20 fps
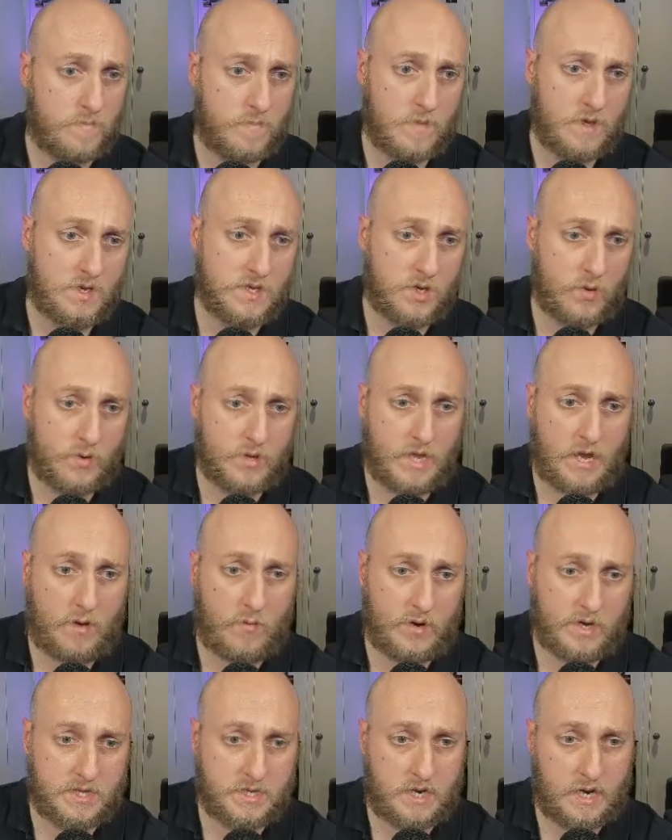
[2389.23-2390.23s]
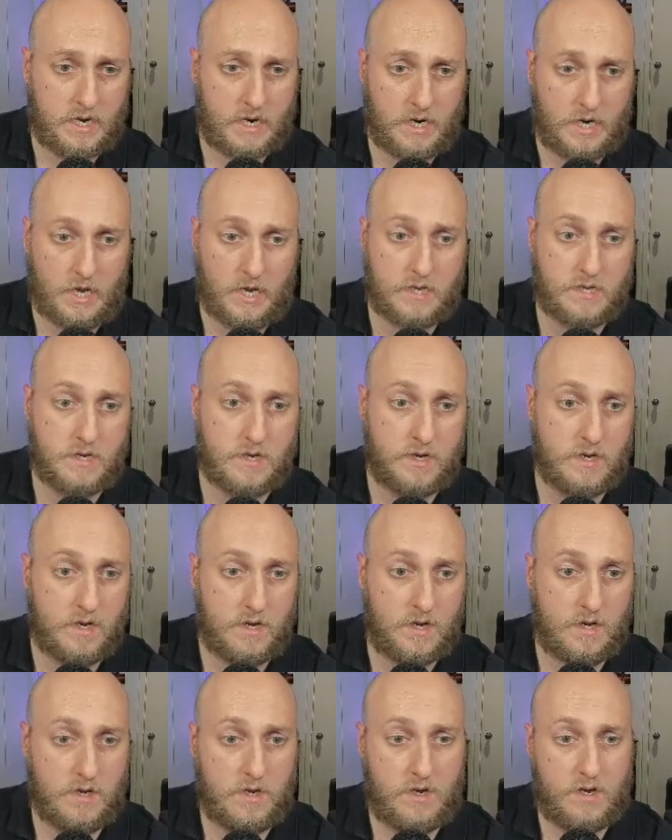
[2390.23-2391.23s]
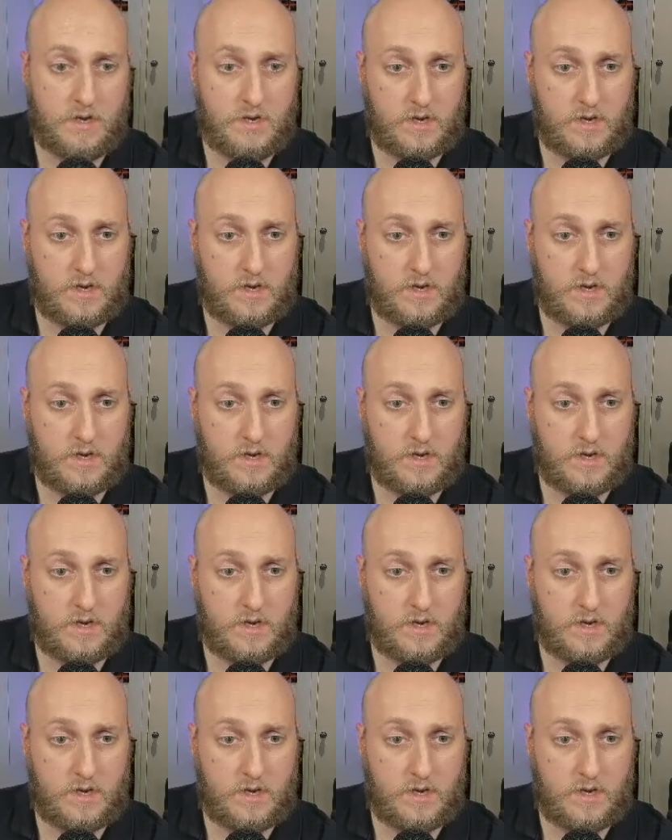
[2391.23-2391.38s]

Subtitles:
So in that way, it's kind of neat. And